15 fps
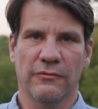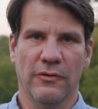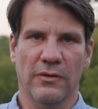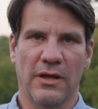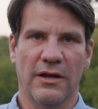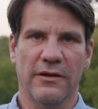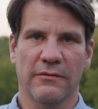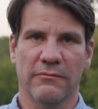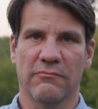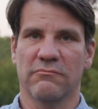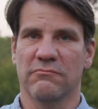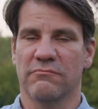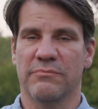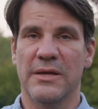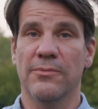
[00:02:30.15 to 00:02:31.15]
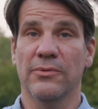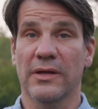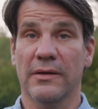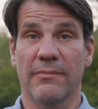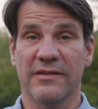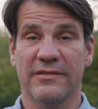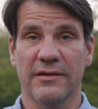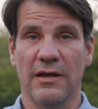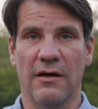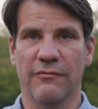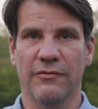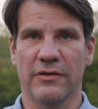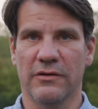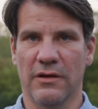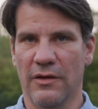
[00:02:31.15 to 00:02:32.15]
for a lot of people like
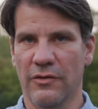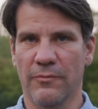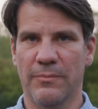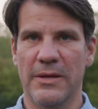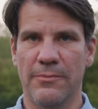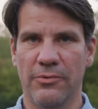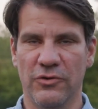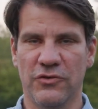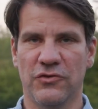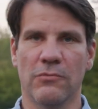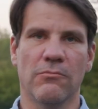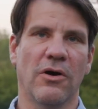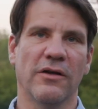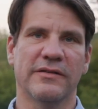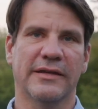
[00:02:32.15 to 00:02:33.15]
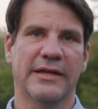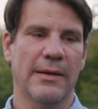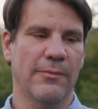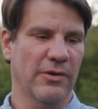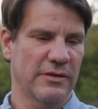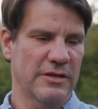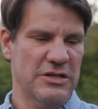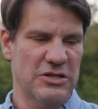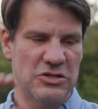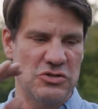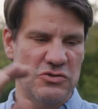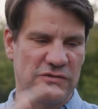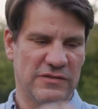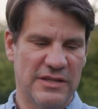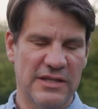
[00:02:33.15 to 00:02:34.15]
myself and other people who shoot multi-camera. You
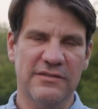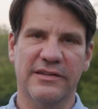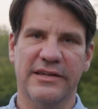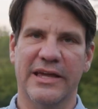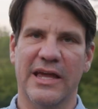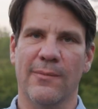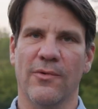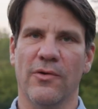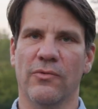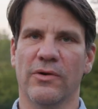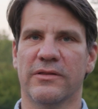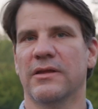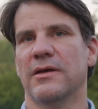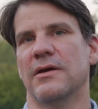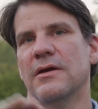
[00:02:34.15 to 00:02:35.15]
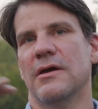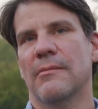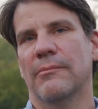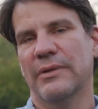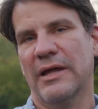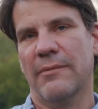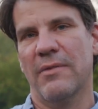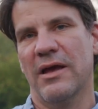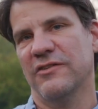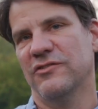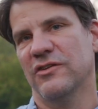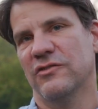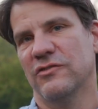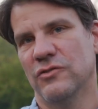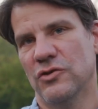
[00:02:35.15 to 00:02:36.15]
can use this camera with
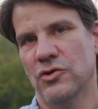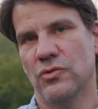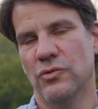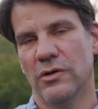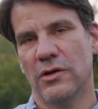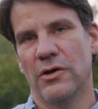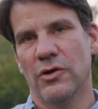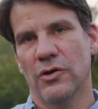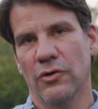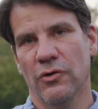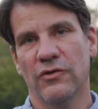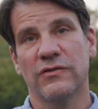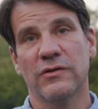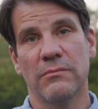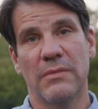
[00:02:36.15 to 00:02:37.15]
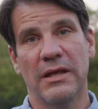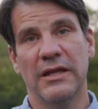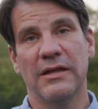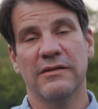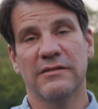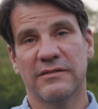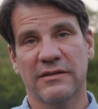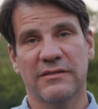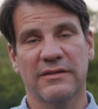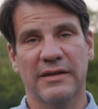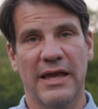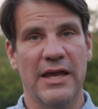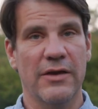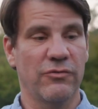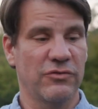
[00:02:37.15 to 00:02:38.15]
Blackmagic's new Ursa Mini
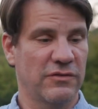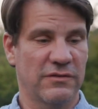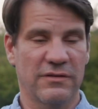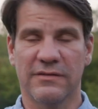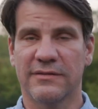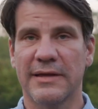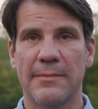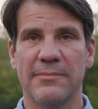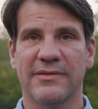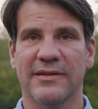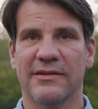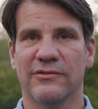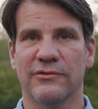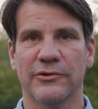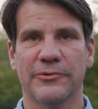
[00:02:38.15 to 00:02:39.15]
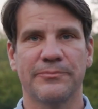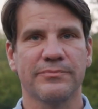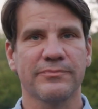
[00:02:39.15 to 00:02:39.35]
6K, which is the same sensor,